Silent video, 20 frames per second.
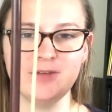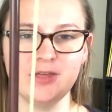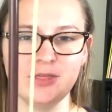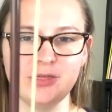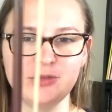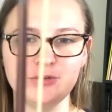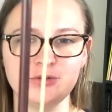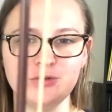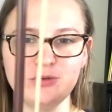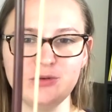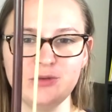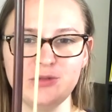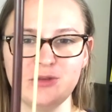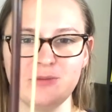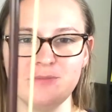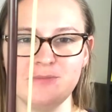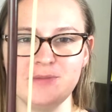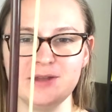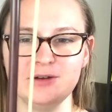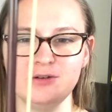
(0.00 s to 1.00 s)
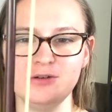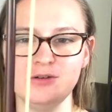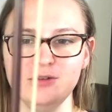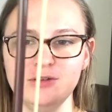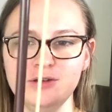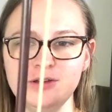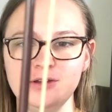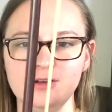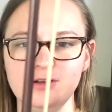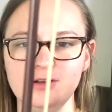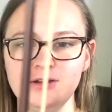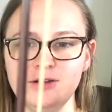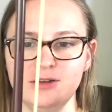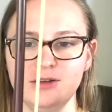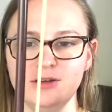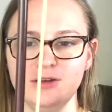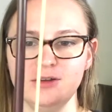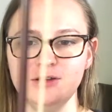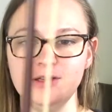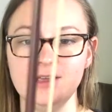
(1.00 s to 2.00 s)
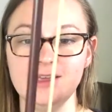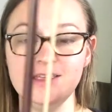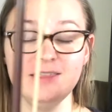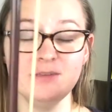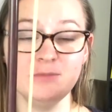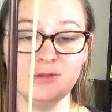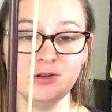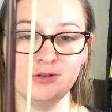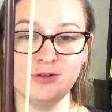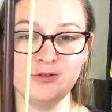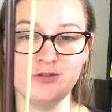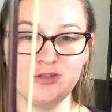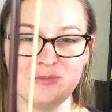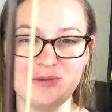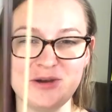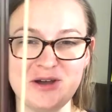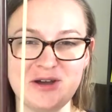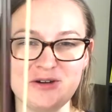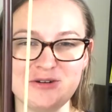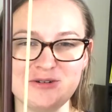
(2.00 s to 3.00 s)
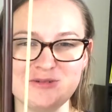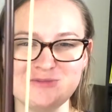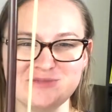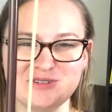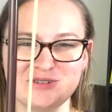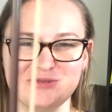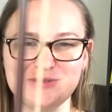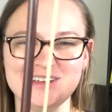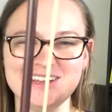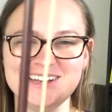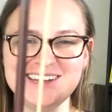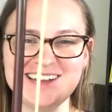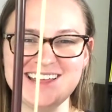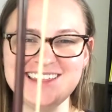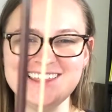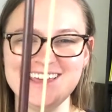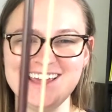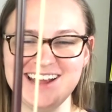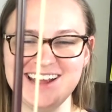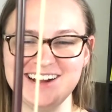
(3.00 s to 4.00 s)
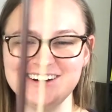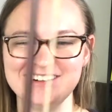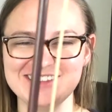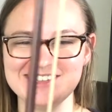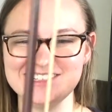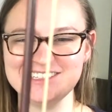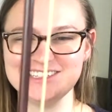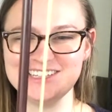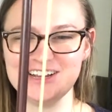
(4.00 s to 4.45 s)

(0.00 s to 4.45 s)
through the middle, in the middle of the bow, between the hair and the stick